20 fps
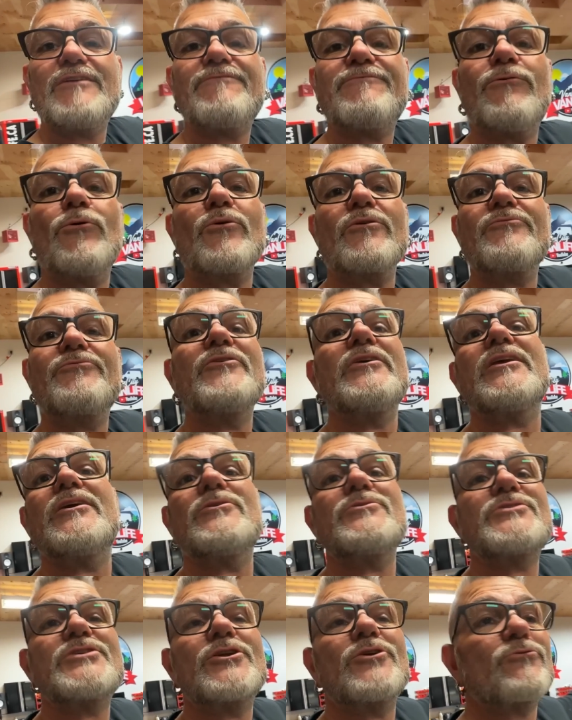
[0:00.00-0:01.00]
4
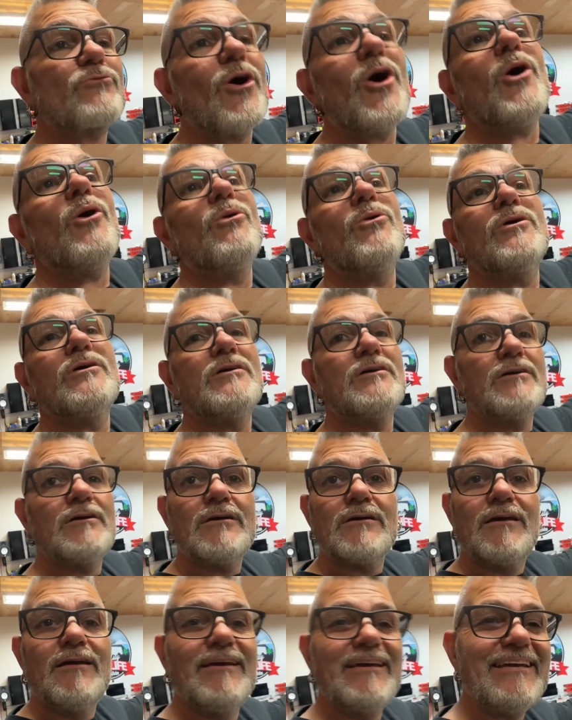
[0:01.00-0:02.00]
videos in a row.
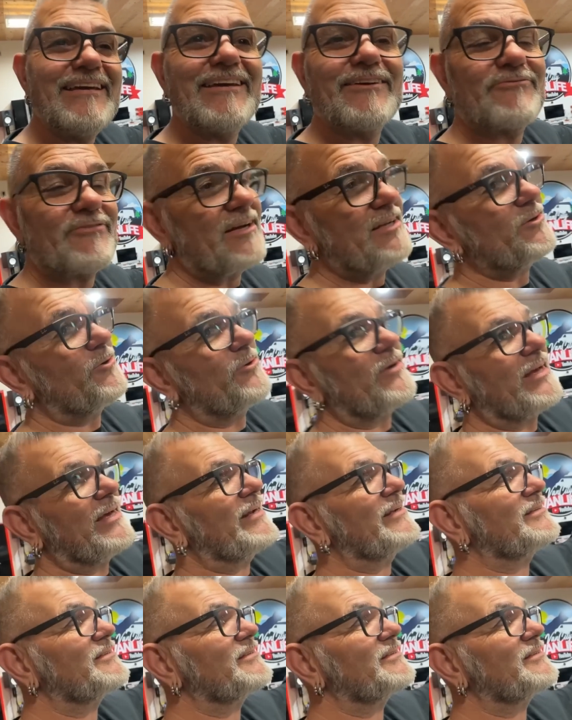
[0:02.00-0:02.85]
If I don't edit